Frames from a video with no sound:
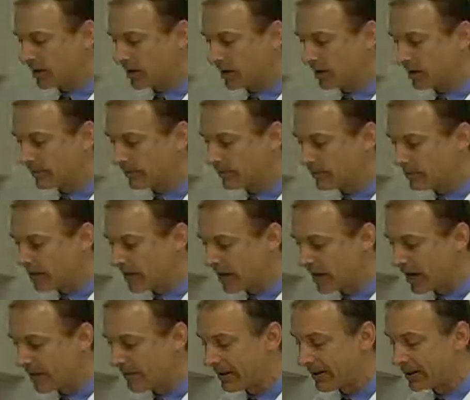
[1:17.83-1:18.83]

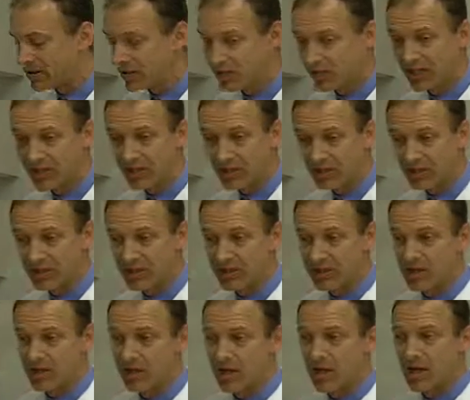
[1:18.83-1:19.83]
about shin
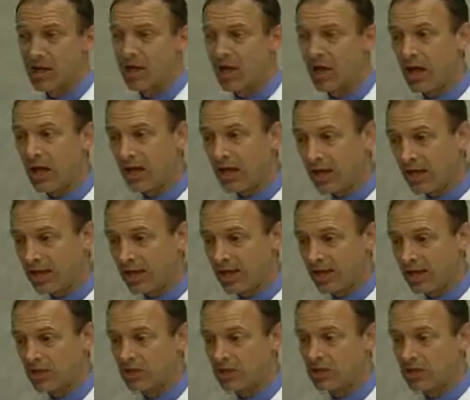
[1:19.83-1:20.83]
splints. It
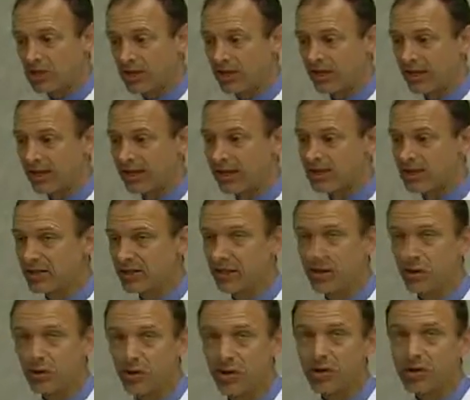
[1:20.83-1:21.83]
could materialize and
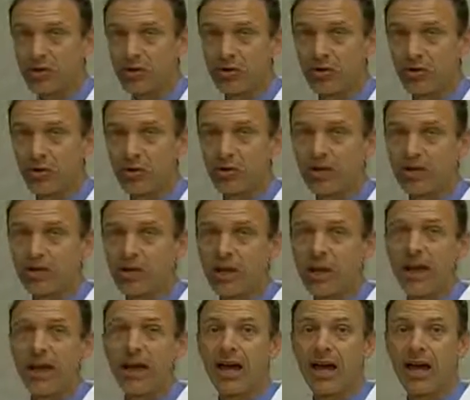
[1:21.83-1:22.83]
get worse and worse,
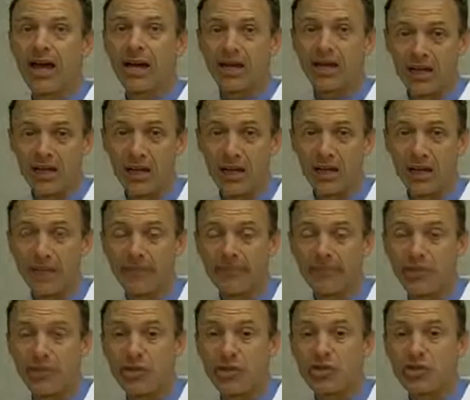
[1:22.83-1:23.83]
and
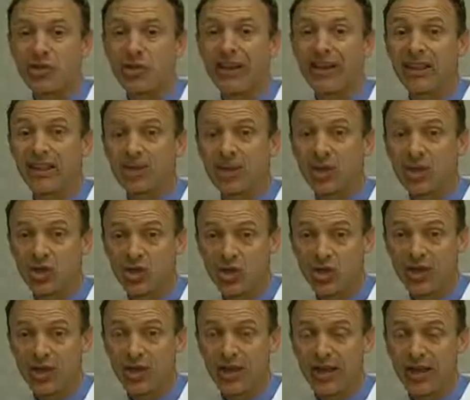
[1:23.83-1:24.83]
so we have to make
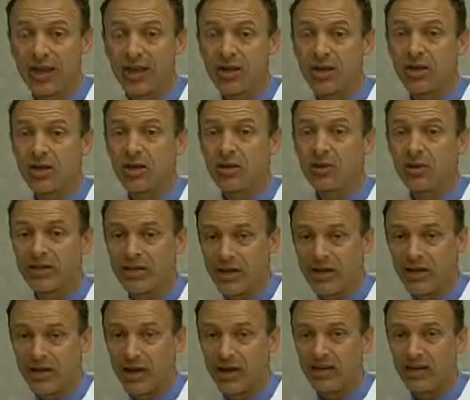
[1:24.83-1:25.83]
sure that we
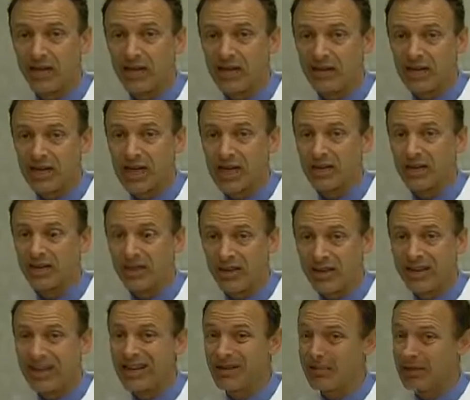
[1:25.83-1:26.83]
take care of it in time. If
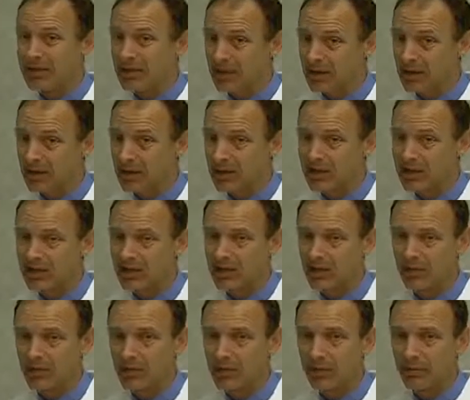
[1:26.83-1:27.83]
not, it may end up being
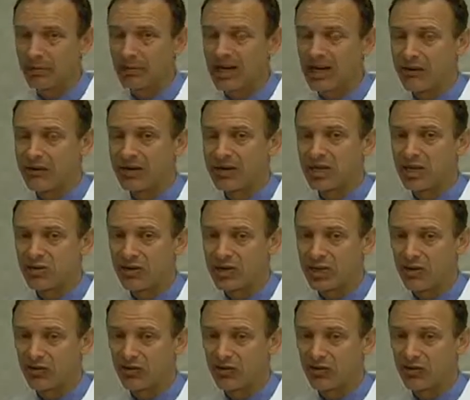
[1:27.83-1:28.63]
becoming a stress